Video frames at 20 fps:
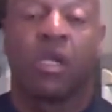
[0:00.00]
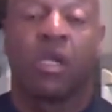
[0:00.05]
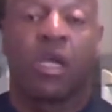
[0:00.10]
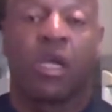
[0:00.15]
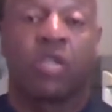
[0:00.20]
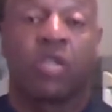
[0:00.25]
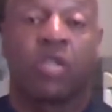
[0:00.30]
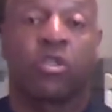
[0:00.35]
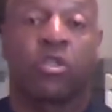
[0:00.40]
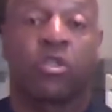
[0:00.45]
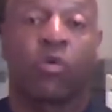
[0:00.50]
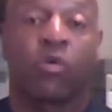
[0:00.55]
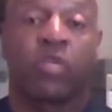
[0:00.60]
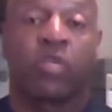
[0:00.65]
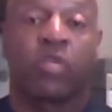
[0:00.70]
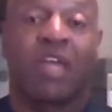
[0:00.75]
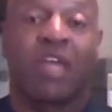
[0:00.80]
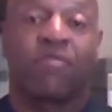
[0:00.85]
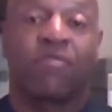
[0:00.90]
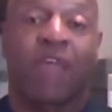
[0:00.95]
And so
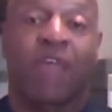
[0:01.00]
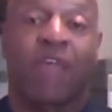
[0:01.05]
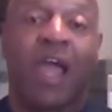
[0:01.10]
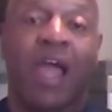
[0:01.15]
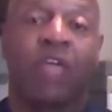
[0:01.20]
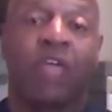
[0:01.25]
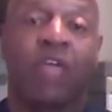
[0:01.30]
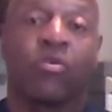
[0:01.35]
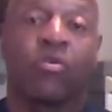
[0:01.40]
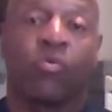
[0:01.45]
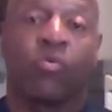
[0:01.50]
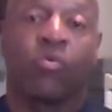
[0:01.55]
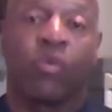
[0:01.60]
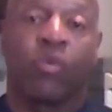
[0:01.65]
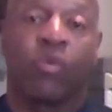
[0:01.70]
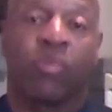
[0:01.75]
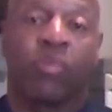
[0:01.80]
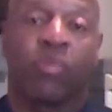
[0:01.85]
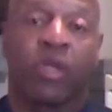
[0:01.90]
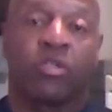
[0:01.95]
that value we
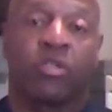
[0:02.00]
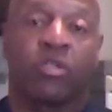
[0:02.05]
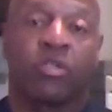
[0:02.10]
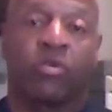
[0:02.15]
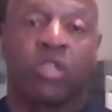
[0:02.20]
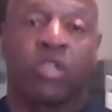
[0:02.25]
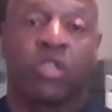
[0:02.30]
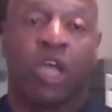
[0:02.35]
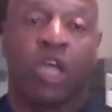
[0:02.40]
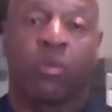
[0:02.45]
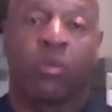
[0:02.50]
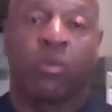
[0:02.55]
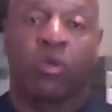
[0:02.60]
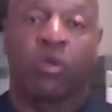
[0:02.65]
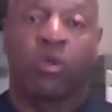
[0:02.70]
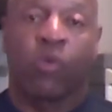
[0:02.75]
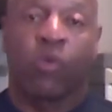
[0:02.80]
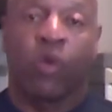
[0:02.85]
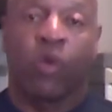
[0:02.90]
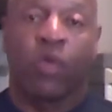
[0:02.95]
bring to the table, to
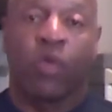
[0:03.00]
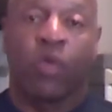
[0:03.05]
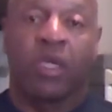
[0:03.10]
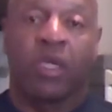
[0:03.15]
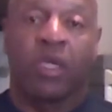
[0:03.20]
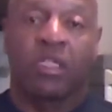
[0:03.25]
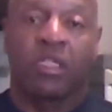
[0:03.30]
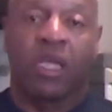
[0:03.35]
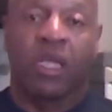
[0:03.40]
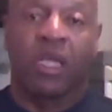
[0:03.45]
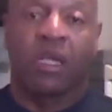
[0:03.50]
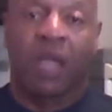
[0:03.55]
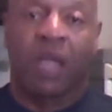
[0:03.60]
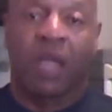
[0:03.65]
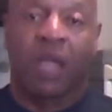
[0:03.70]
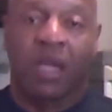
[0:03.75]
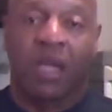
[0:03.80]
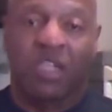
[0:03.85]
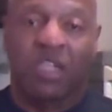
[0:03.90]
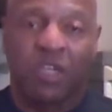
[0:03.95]
where we can take a
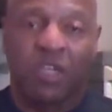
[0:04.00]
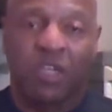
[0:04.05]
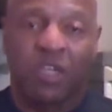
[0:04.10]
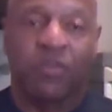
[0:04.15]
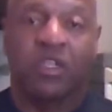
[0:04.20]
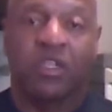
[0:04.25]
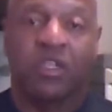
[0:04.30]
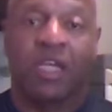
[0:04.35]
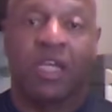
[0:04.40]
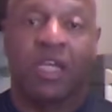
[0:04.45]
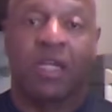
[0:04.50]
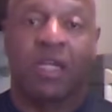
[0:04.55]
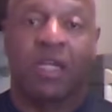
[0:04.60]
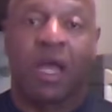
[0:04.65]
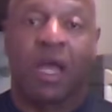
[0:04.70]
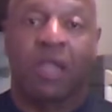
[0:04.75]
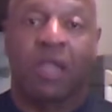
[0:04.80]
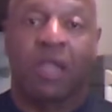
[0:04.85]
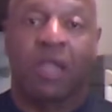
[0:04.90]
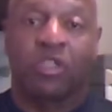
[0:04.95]
lot of different
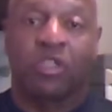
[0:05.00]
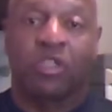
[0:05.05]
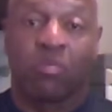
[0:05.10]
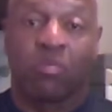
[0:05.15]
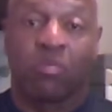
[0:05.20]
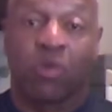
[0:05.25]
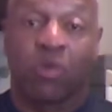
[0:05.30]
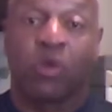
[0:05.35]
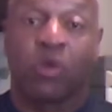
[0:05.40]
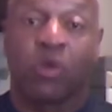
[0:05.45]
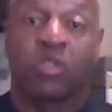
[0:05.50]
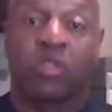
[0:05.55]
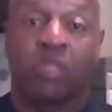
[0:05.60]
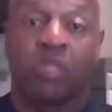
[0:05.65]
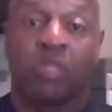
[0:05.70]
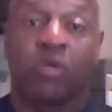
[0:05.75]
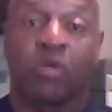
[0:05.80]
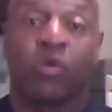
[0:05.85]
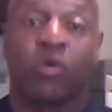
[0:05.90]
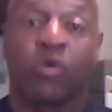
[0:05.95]
technologies and merge them
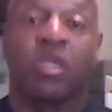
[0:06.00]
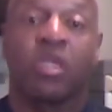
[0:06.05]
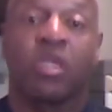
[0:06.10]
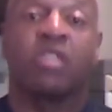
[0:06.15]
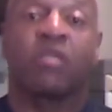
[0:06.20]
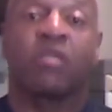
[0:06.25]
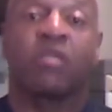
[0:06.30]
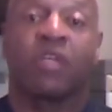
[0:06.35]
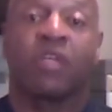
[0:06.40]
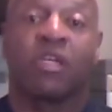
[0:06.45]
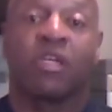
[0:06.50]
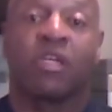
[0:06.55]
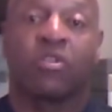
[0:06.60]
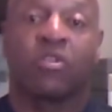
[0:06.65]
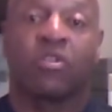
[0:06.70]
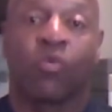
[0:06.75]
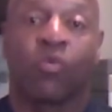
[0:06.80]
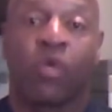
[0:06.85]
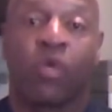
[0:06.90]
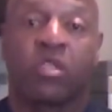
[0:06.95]
cohesively into
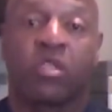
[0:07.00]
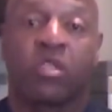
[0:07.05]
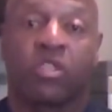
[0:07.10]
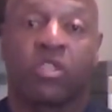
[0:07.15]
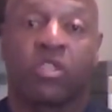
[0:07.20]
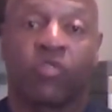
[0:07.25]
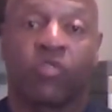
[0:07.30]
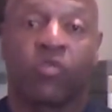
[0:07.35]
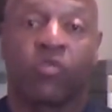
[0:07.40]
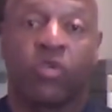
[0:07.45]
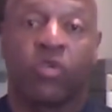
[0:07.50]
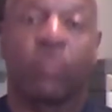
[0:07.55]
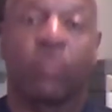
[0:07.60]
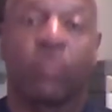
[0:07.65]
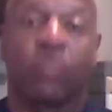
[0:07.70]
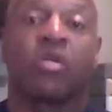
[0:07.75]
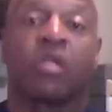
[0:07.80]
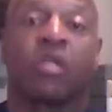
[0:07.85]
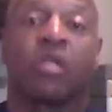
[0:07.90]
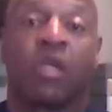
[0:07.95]
one central
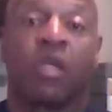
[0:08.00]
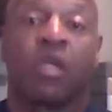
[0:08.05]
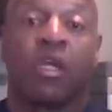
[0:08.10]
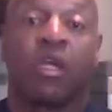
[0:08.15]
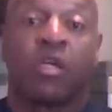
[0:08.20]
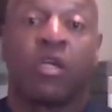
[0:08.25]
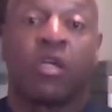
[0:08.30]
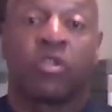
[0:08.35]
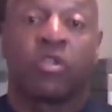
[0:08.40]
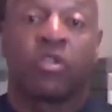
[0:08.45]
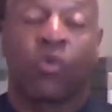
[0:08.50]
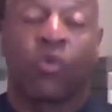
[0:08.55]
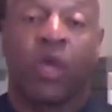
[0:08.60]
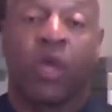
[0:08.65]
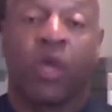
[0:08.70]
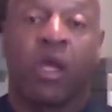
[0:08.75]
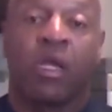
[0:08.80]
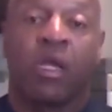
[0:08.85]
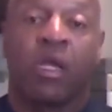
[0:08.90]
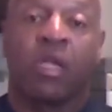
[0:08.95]
unit, to
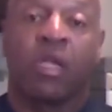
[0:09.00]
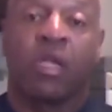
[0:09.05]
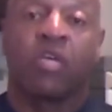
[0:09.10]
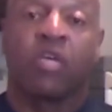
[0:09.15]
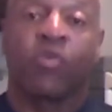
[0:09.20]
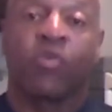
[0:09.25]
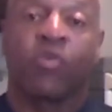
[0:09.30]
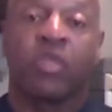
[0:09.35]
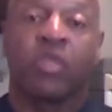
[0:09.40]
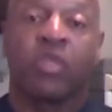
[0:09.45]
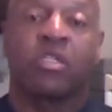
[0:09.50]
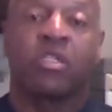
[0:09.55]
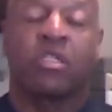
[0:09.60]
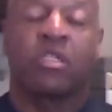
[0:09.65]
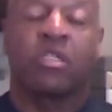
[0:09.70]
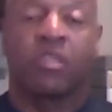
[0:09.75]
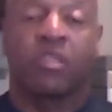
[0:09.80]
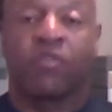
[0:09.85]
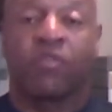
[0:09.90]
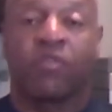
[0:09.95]
where it increases
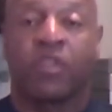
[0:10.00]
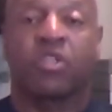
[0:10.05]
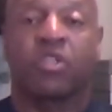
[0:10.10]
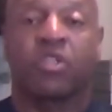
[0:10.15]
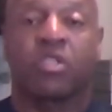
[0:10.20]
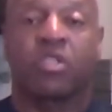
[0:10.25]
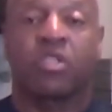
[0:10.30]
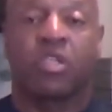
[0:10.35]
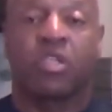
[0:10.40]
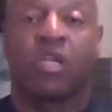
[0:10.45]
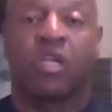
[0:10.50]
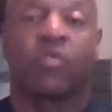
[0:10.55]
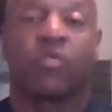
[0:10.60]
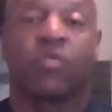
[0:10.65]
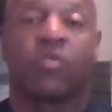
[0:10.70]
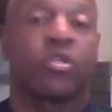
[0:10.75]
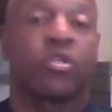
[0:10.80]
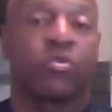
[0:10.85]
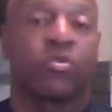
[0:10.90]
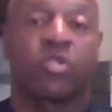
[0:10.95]
efficiency and
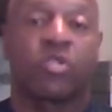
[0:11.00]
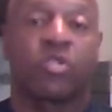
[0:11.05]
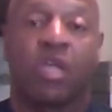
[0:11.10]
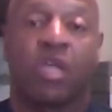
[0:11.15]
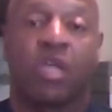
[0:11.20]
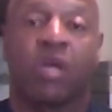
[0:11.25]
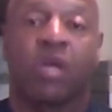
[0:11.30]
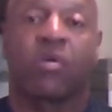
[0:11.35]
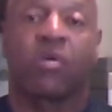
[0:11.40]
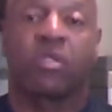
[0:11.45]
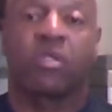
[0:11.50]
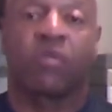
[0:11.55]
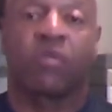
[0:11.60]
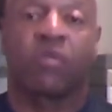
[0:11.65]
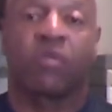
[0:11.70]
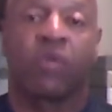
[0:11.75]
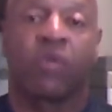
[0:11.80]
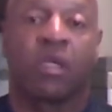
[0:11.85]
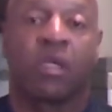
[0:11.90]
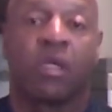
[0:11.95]
reduce the errors of
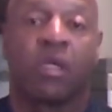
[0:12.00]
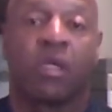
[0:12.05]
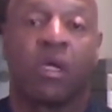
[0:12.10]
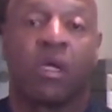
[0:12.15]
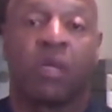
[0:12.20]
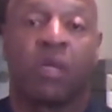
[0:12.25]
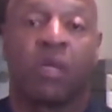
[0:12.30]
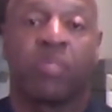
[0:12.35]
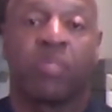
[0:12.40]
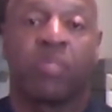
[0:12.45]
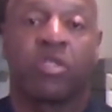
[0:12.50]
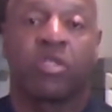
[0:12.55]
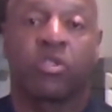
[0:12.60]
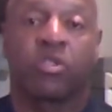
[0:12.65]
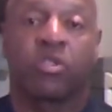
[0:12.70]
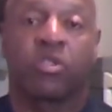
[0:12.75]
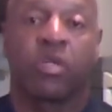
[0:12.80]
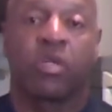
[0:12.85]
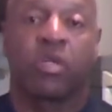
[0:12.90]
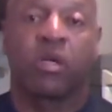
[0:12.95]
what a business
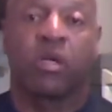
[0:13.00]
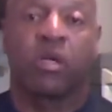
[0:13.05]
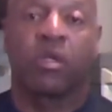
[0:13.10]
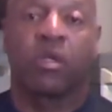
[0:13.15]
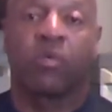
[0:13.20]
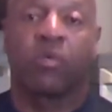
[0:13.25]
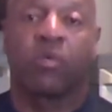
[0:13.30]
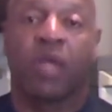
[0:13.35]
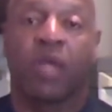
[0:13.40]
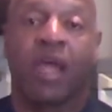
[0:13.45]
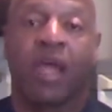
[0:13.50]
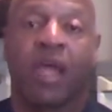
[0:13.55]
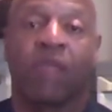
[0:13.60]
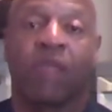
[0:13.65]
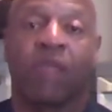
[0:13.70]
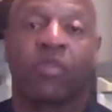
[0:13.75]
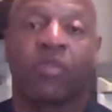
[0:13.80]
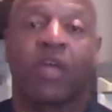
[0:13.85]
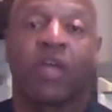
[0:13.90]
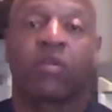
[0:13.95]
ordinarily would have
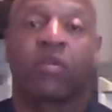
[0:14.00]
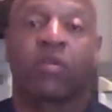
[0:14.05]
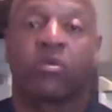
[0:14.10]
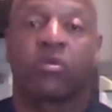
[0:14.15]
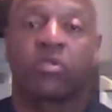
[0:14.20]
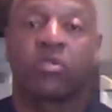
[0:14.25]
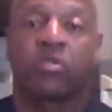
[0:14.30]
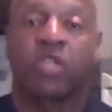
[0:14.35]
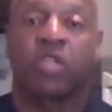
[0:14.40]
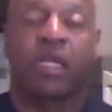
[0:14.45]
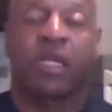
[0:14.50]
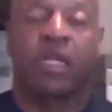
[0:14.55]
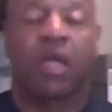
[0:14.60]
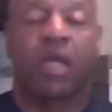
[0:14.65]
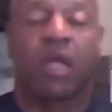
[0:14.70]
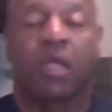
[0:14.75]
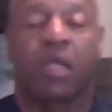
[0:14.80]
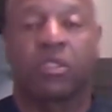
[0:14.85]
without those technologies.